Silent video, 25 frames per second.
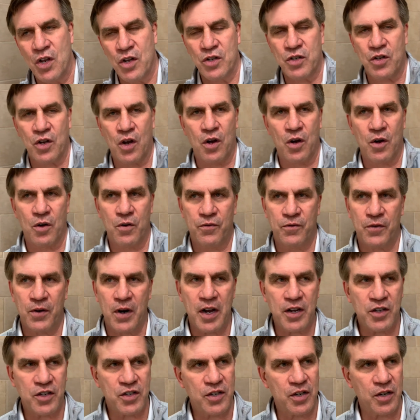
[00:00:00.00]
So for
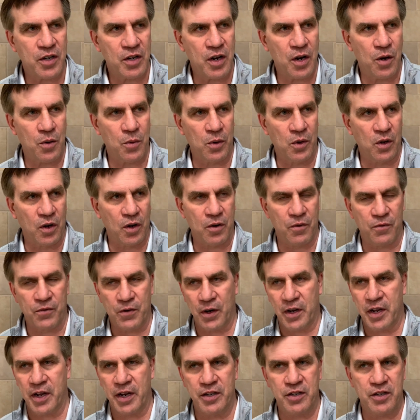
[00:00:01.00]
us, you know, we're looking
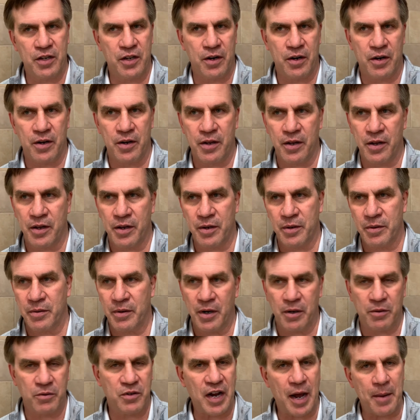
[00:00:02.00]
for kids that are the,
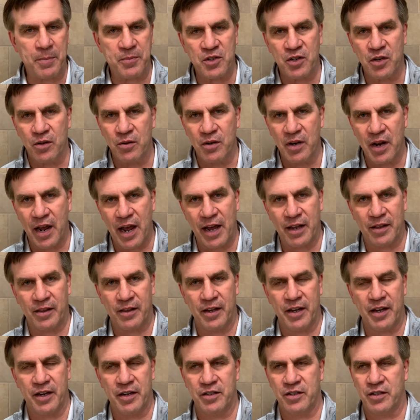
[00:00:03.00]
you know, top student
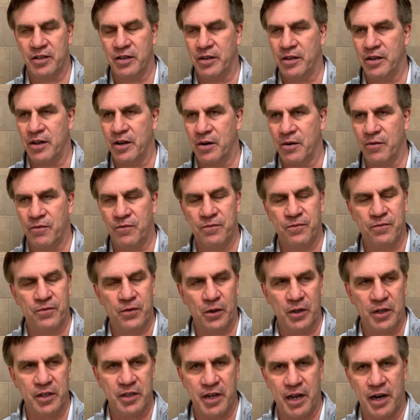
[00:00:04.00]
athletes, and they're
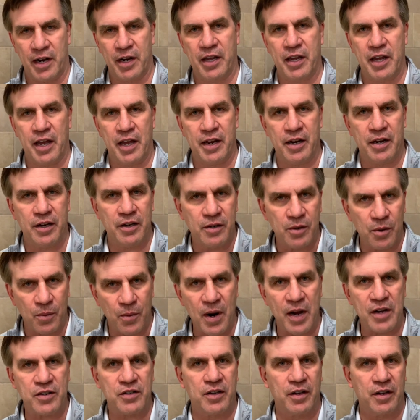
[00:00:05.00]
fully dedicated to
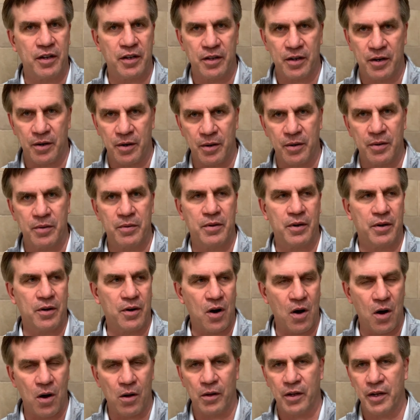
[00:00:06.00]
wrestling. They're
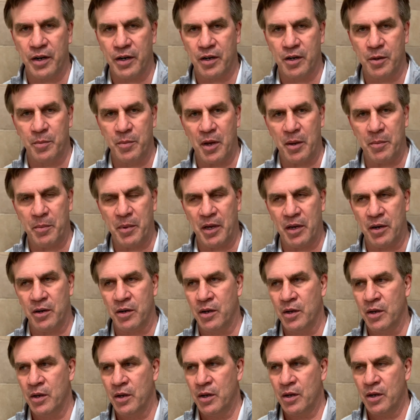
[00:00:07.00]
all in commitment,
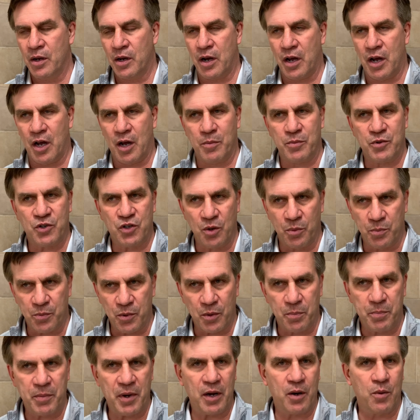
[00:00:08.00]

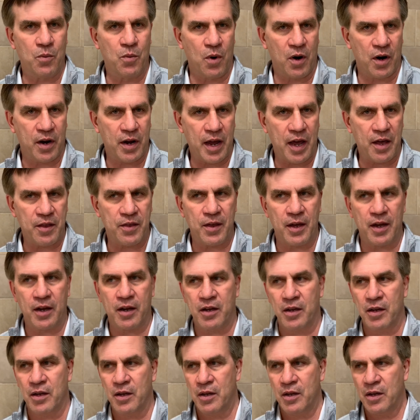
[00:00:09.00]
super big work ethic,
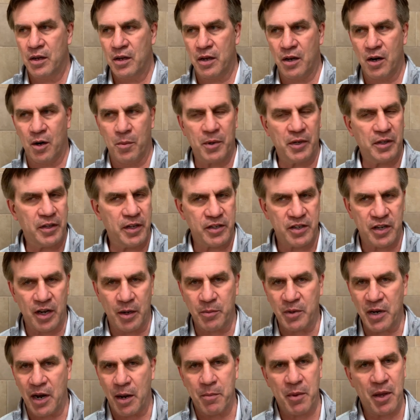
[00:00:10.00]
you know, but at the
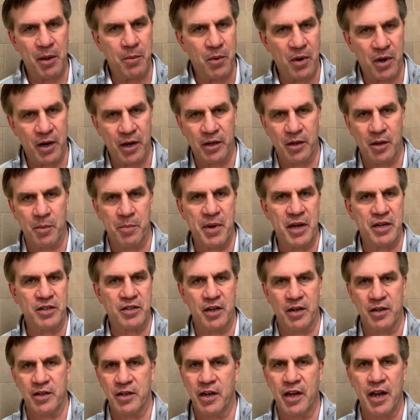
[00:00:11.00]
same time, they want to get the best
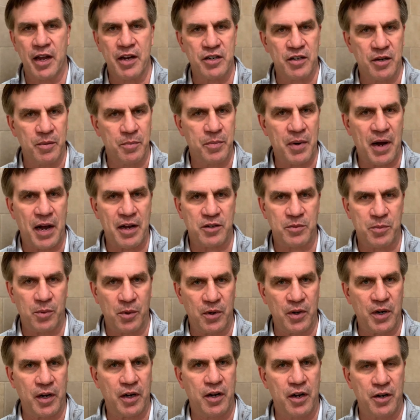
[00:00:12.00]
education
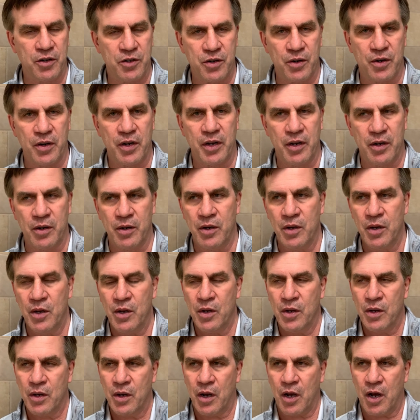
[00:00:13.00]
possible in the country.
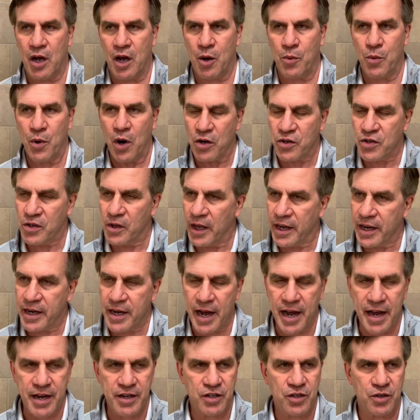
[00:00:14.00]
And we also like
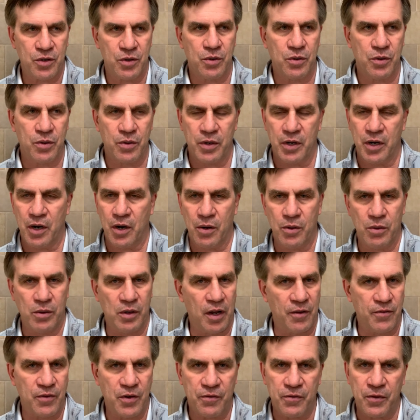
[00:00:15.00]
guys who, you know, who
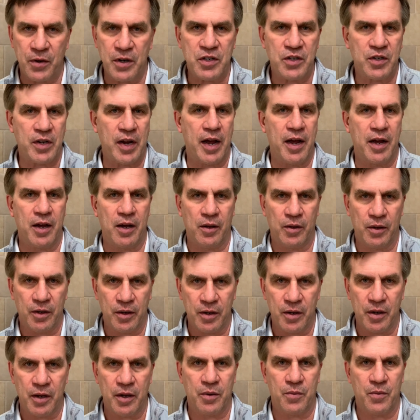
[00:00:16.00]
love to freestyle
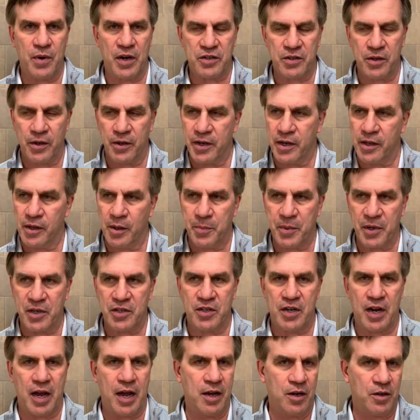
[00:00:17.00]
and wrestle in the Olympic
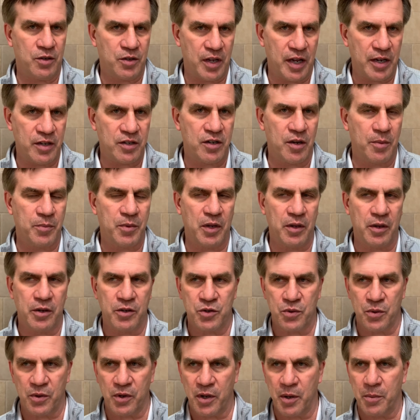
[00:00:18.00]
styles. That's something
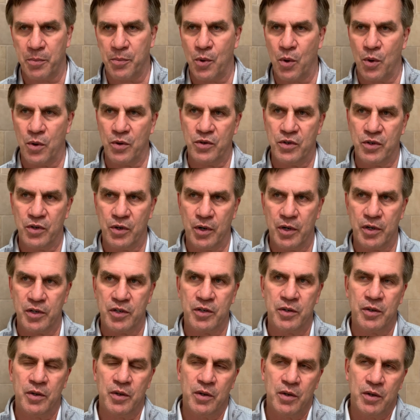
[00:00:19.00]
that's really important to
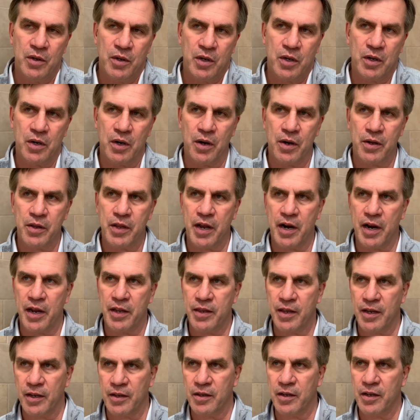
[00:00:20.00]
us, you know. And then I
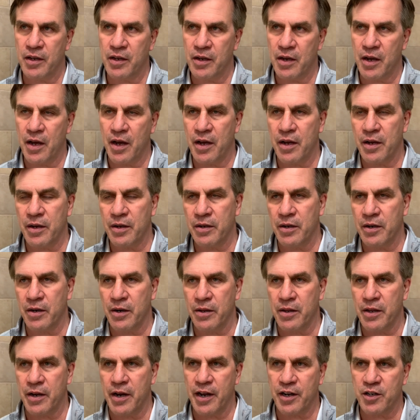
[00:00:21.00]
think the, you
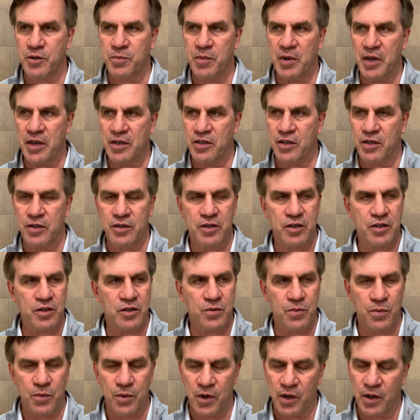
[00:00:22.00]
know, the next piece is
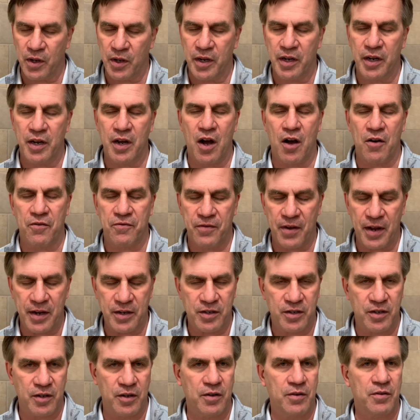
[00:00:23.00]
just really
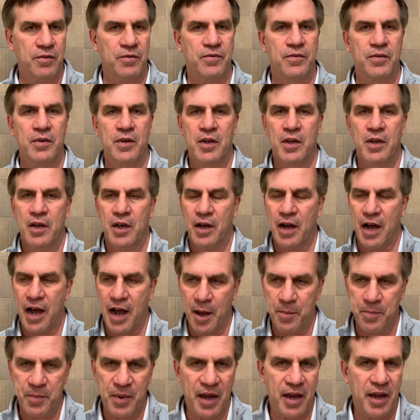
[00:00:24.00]
offensive,
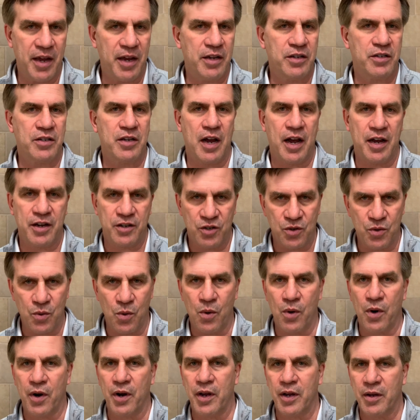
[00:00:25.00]
high-paced,
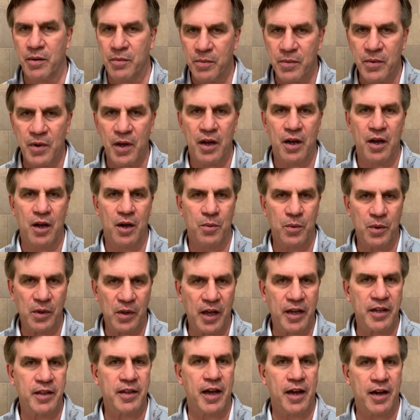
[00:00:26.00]
high-scoring. We
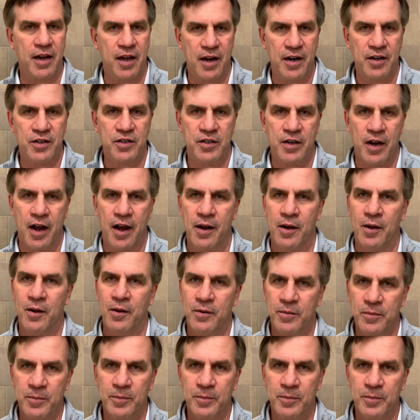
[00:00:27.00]
like that kind of style.